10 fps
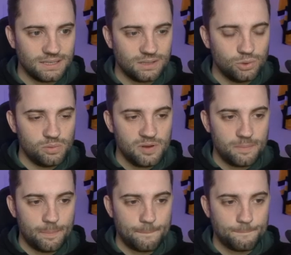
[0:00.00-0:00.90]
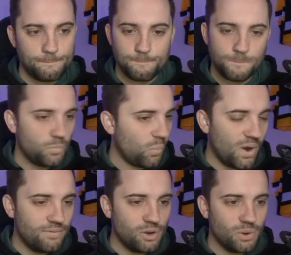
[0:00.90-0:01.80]
Norman,
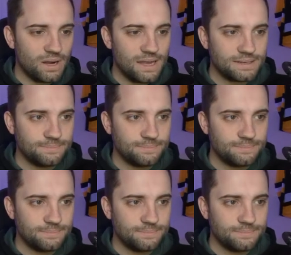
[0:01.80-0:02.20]
whenever you want, lad.